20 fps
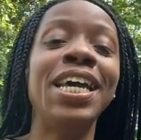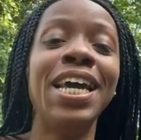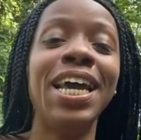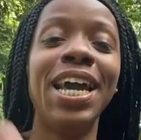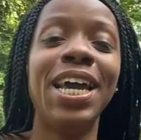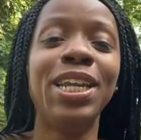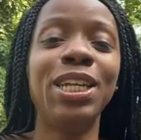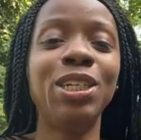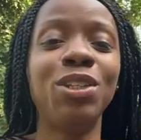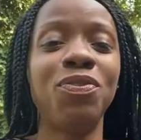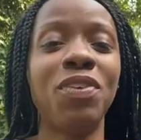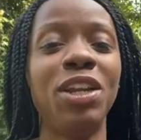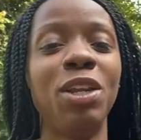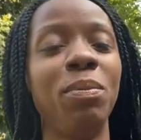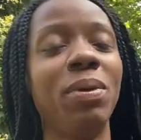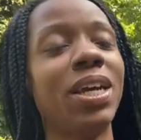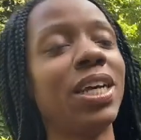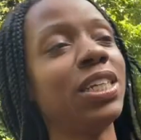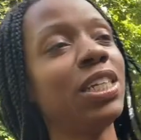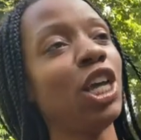And it's funny
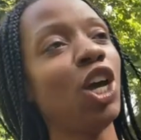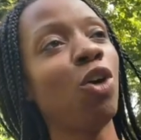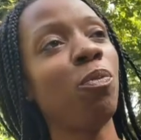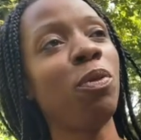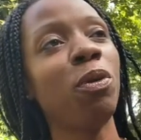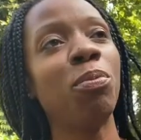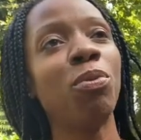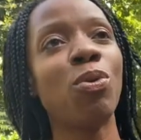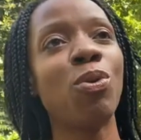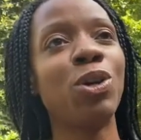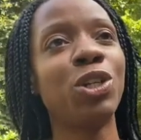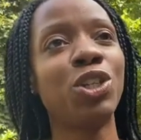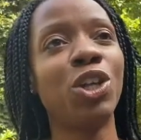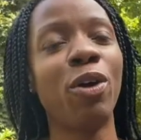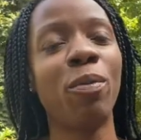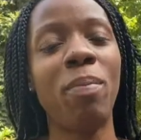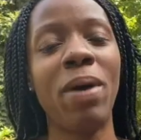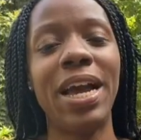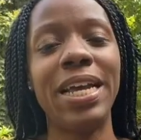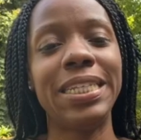because now people gonna start
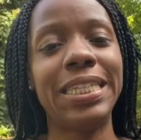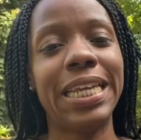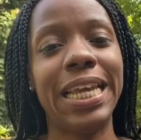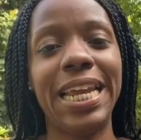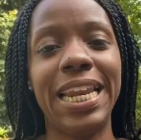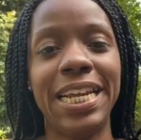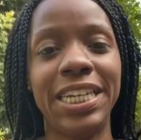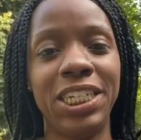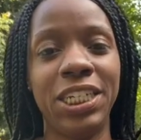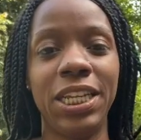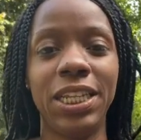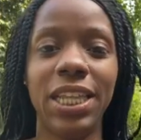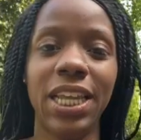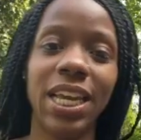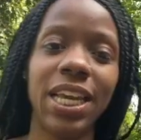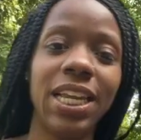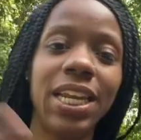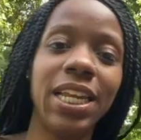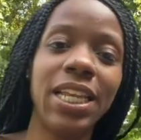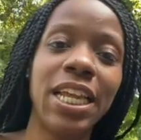probably saying that shit,
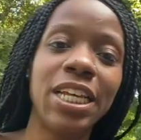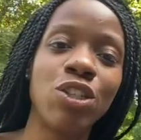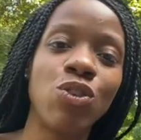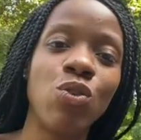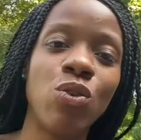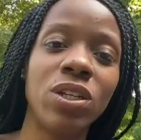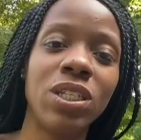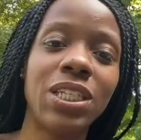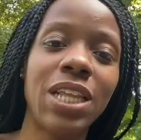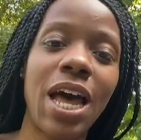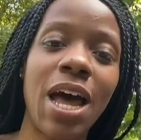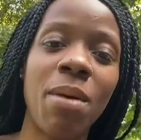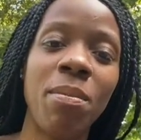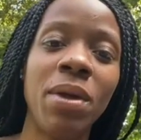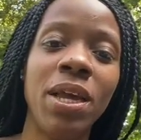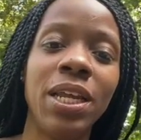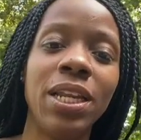thinking that that's gonna stop.